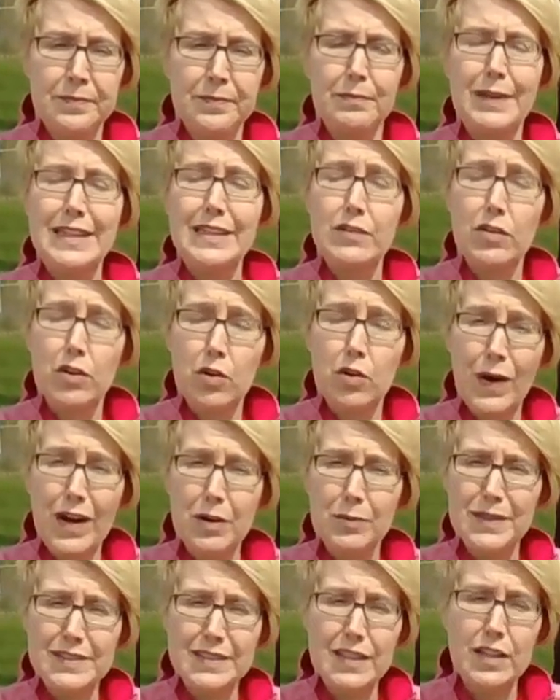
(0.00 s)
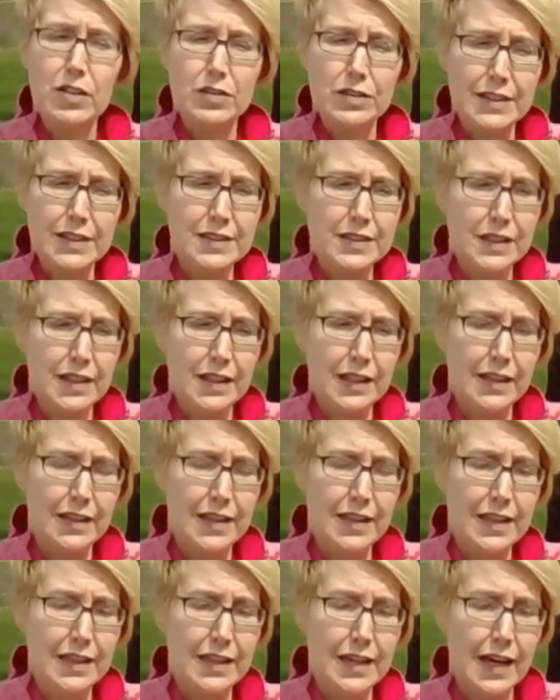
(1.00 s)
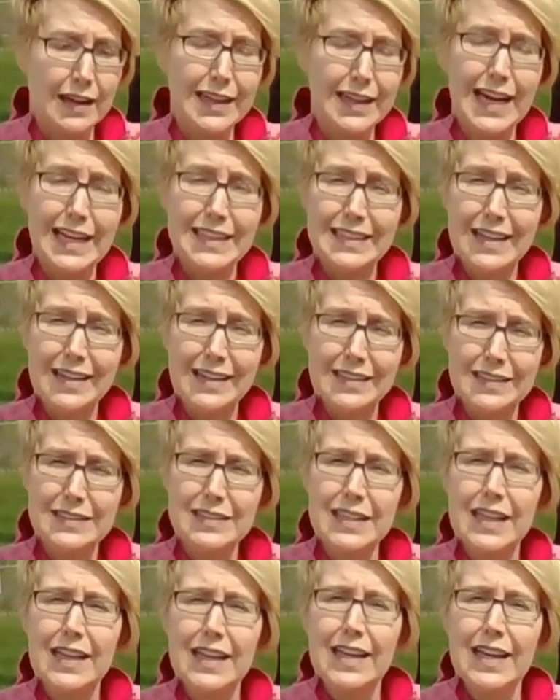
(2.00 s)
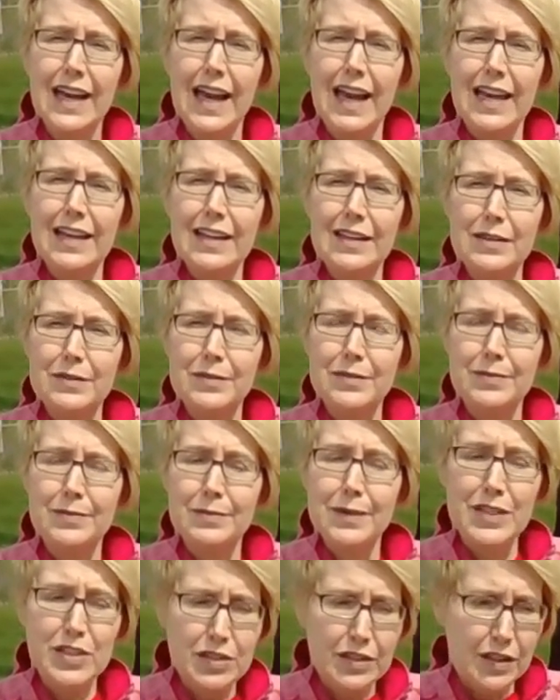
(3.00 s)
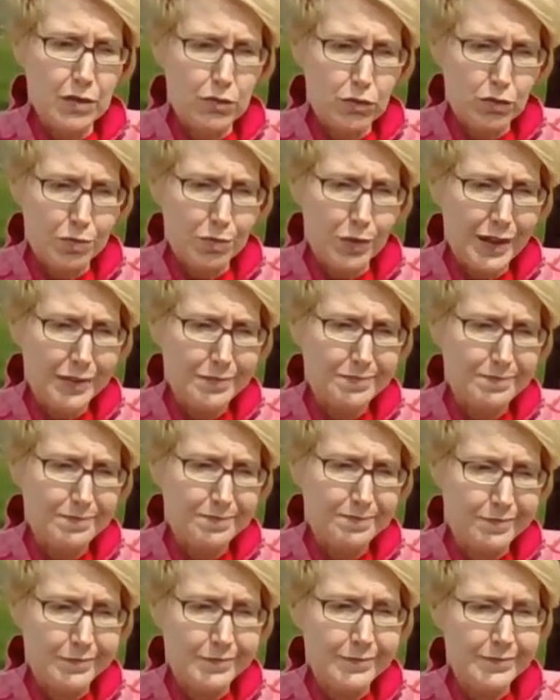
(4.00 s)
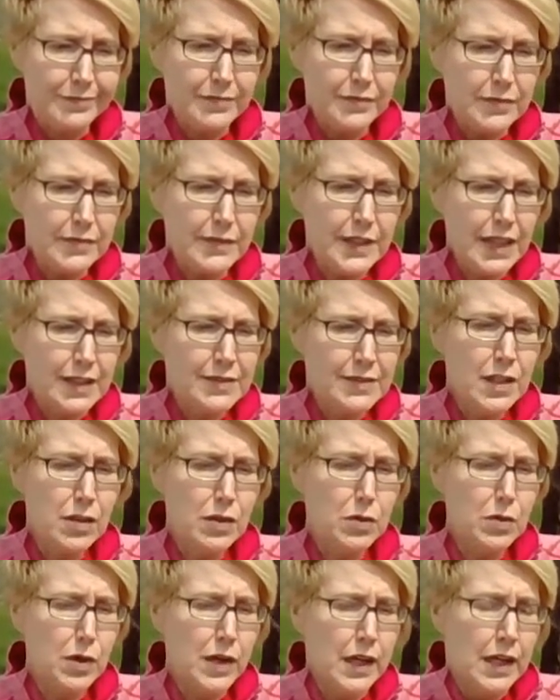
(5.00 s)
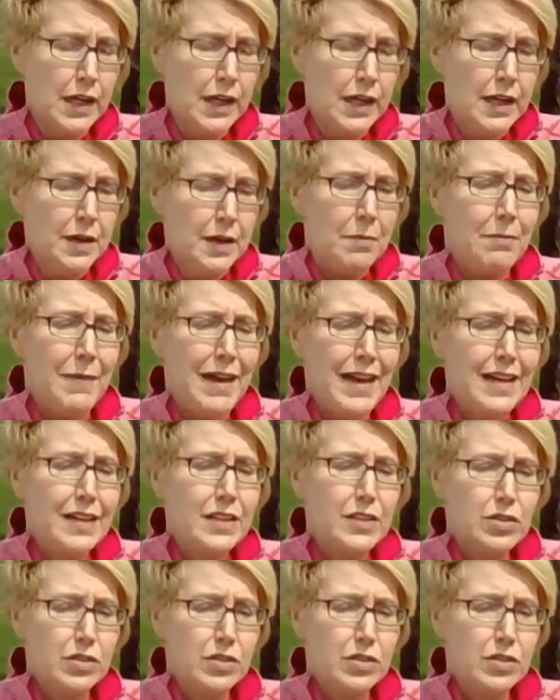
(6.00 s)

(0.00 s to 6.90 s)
meet the requirements that are listed in the guidelines and mentioned in the rubric. So make